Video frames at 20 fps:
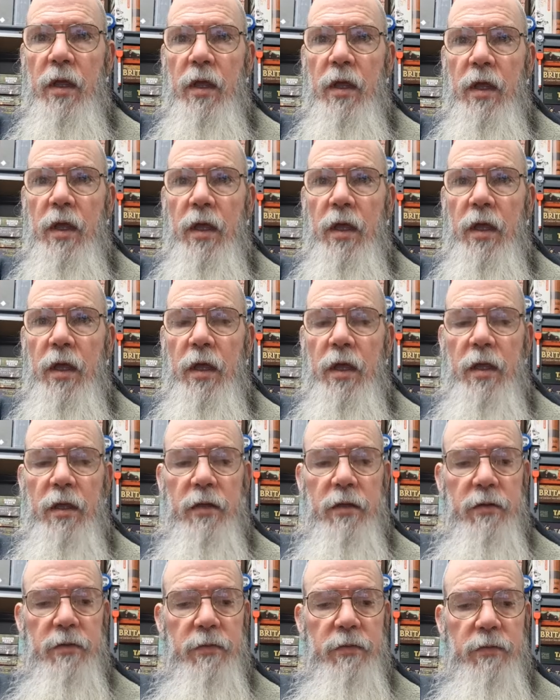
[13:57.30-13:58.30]

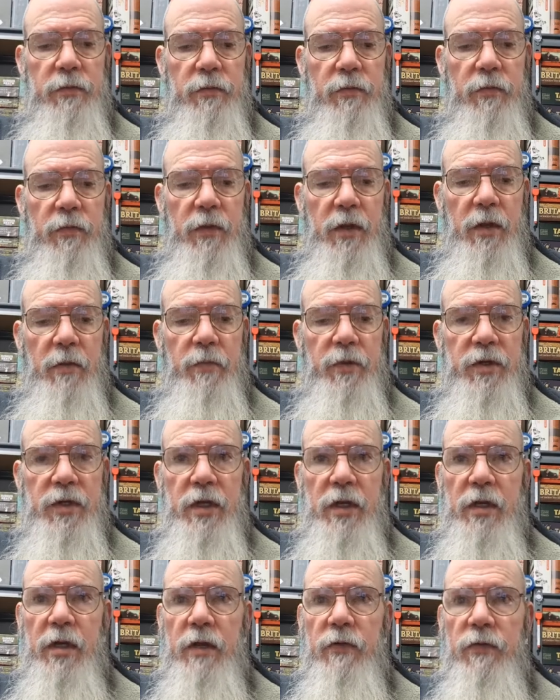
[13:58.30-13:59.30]
Particularly
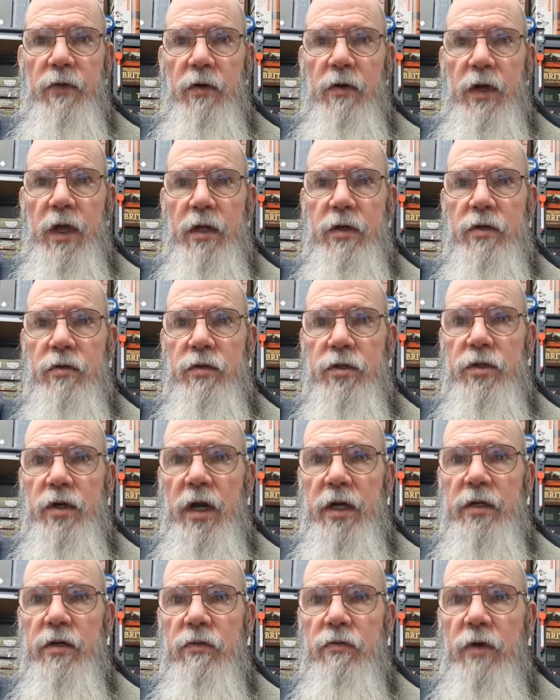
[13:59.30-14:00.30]
if you're going to
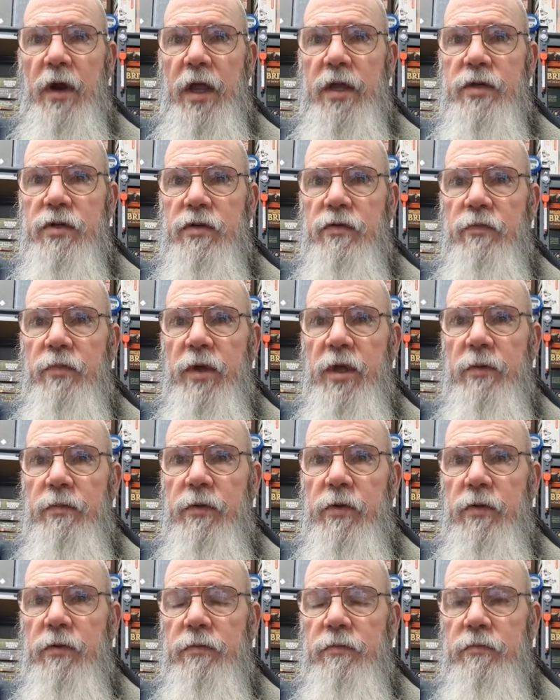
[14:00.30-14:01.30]
attract a range of
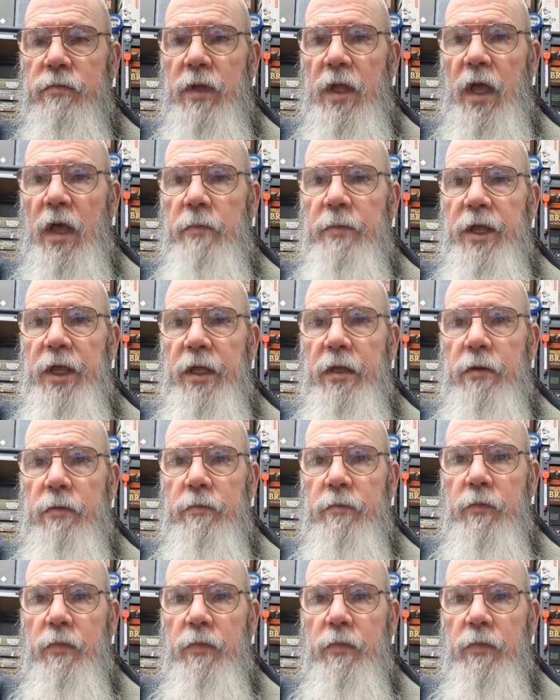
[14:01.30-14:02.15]
people coming.